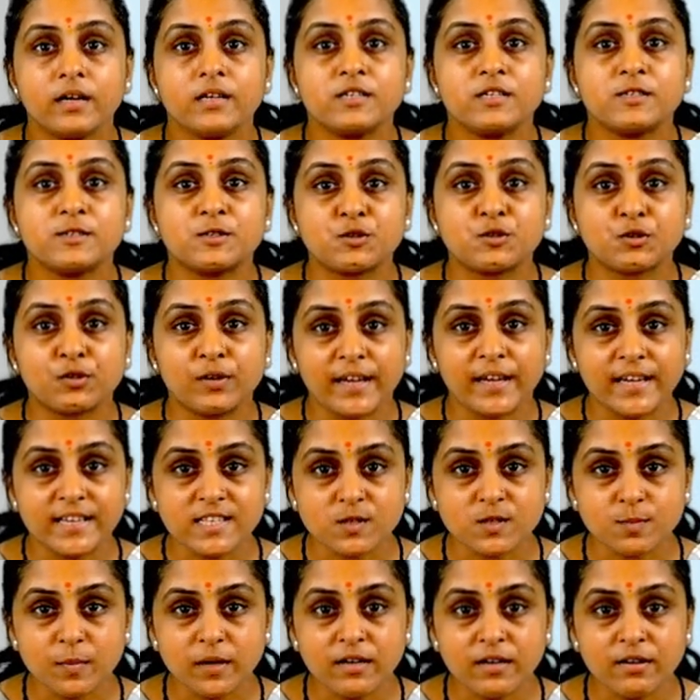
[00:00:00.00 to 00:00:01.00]
Trace
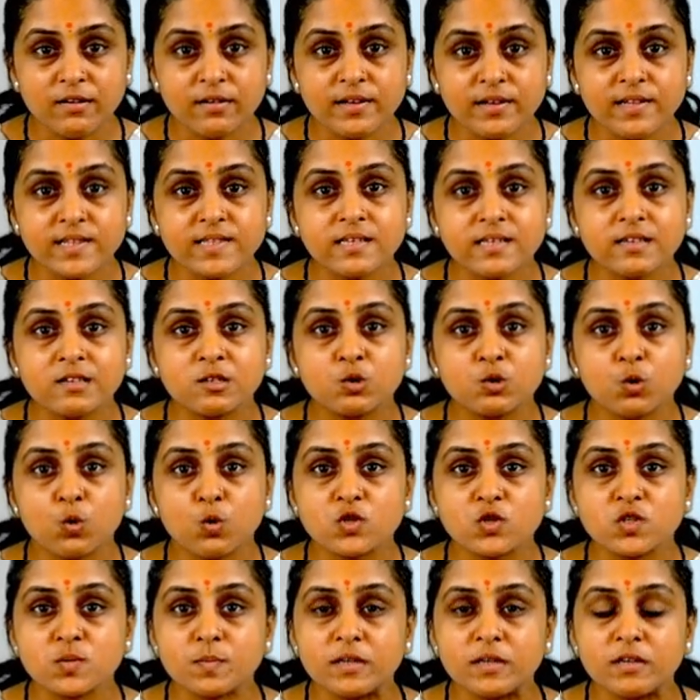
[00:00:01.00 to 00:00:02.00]
minerals are
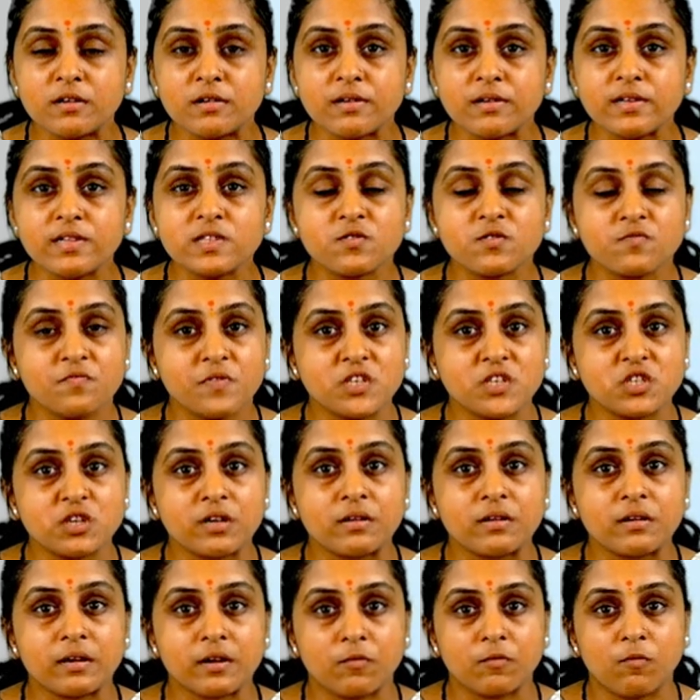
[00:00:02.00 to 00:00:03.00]
those minerals which are
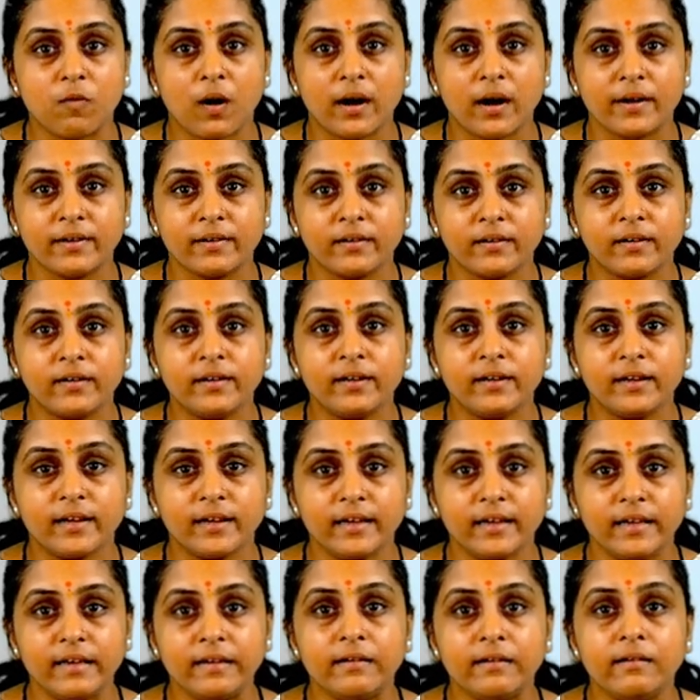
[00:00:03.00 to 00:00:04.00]
required
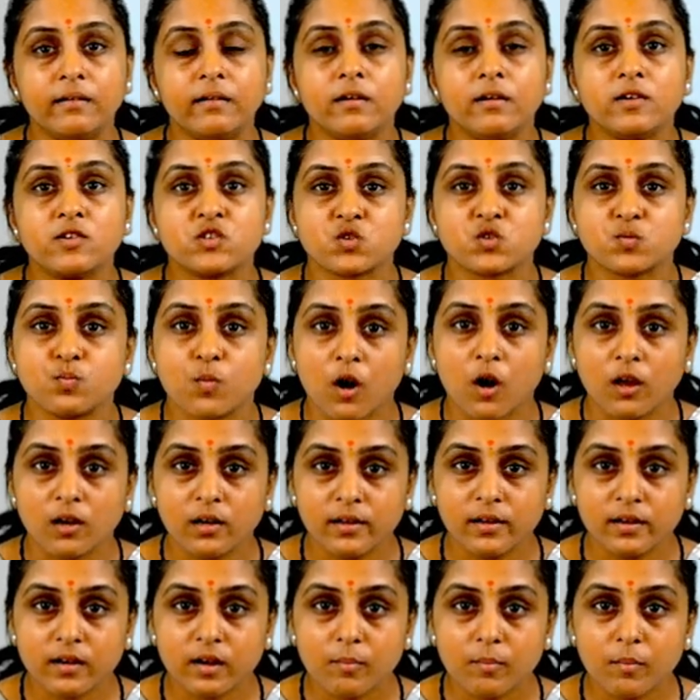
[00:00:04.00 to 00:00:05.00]
in smaller
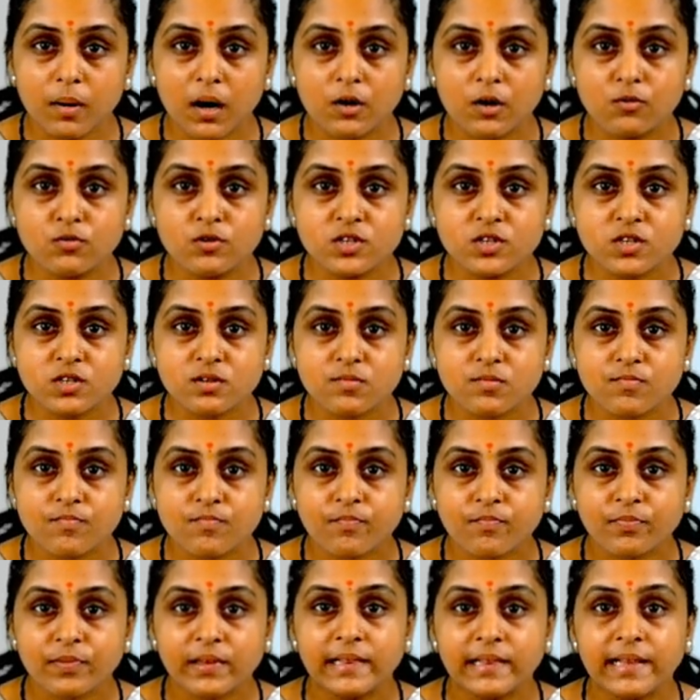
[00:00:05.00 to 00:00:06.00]
amounts,
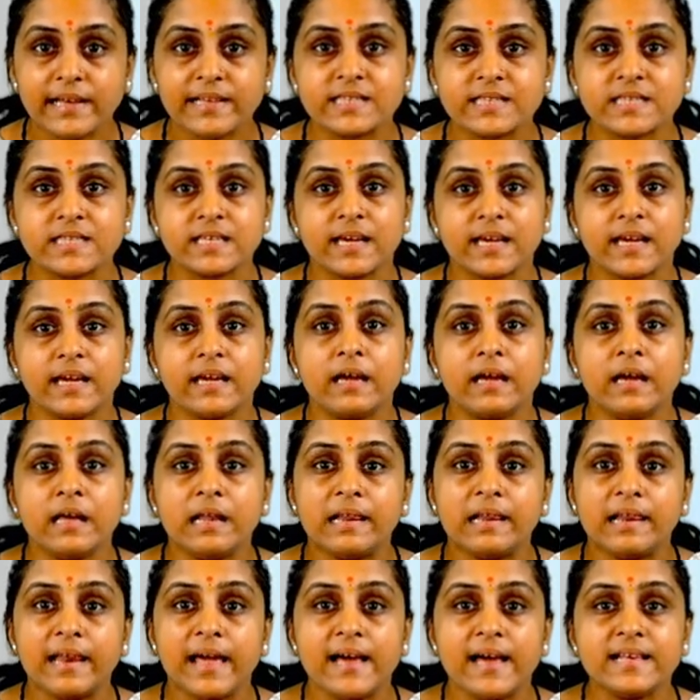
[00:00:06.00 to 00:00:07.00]
let's say
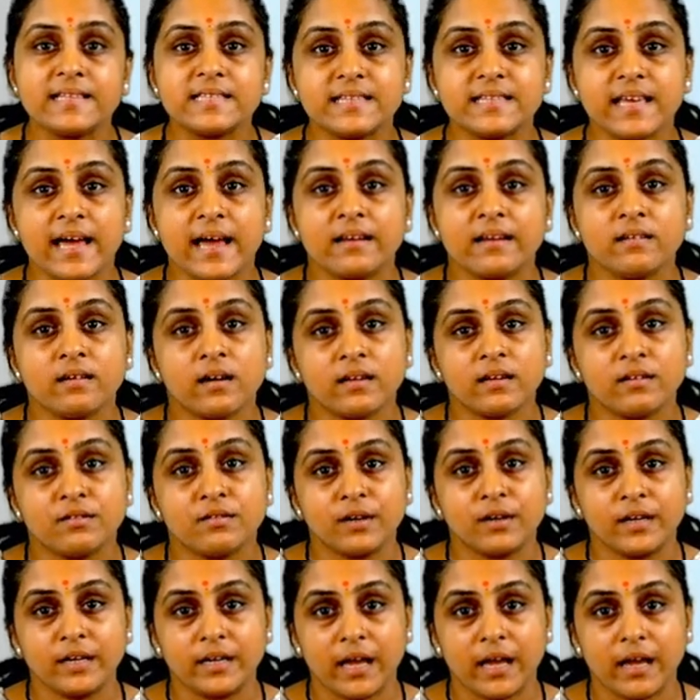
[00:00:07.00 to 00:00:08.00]
less than
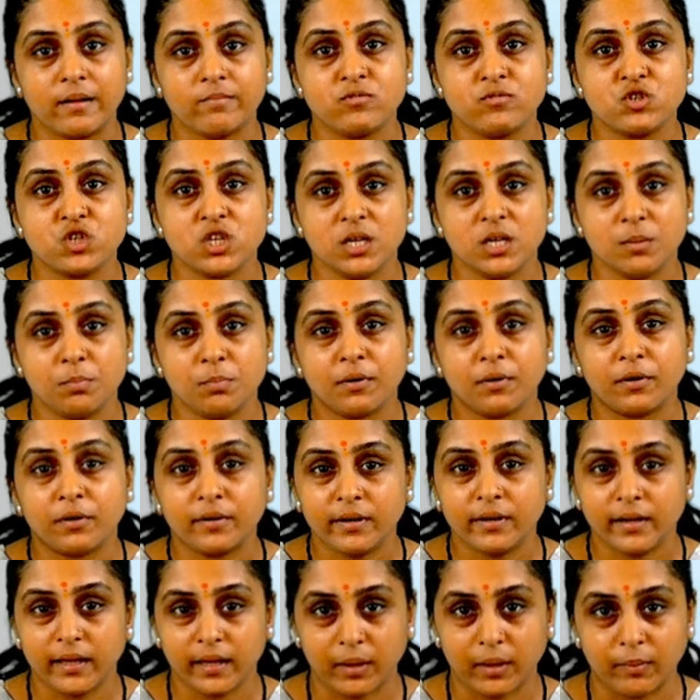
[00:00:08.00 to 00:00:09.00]
100 mg per
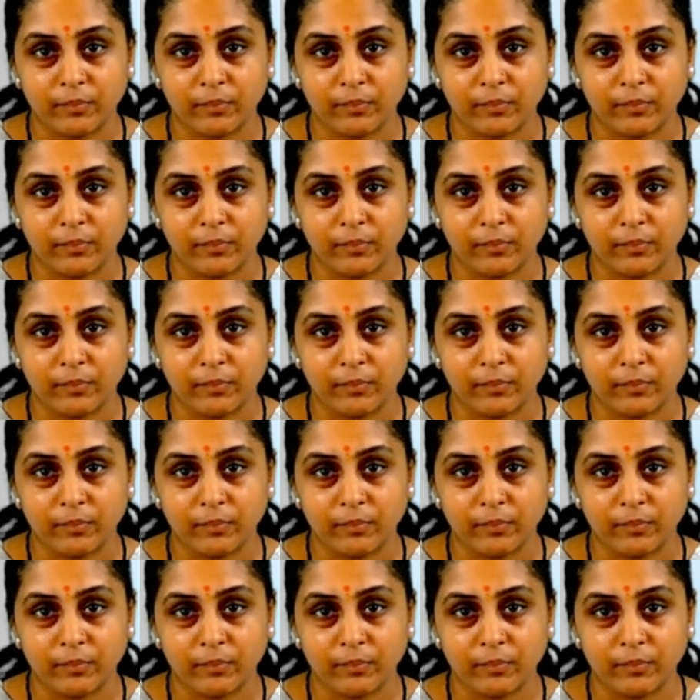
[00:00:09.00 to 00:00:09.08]
day.